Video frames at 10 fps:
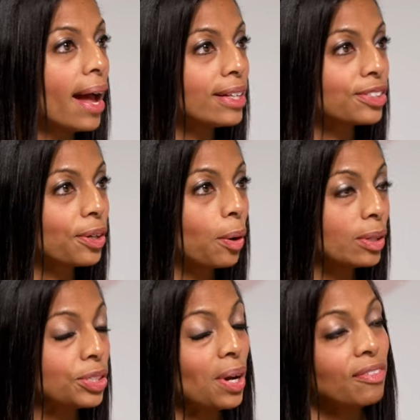And so,
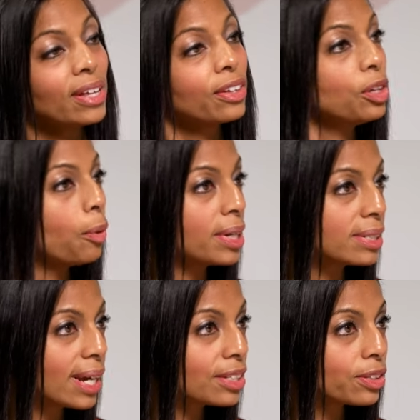do you have anything you want to
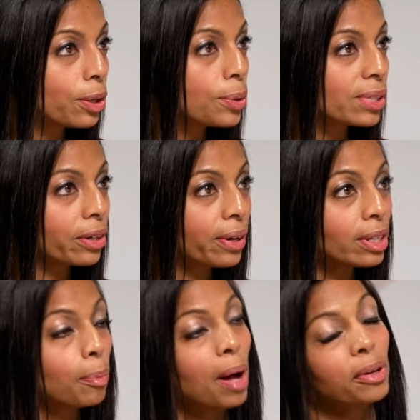say to those that are
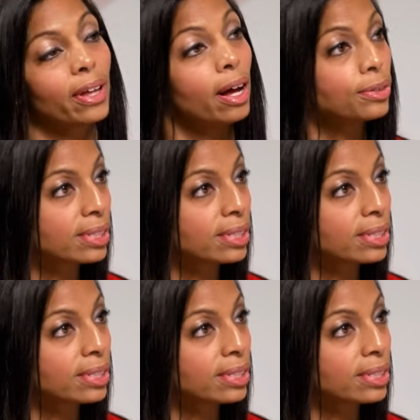in the public health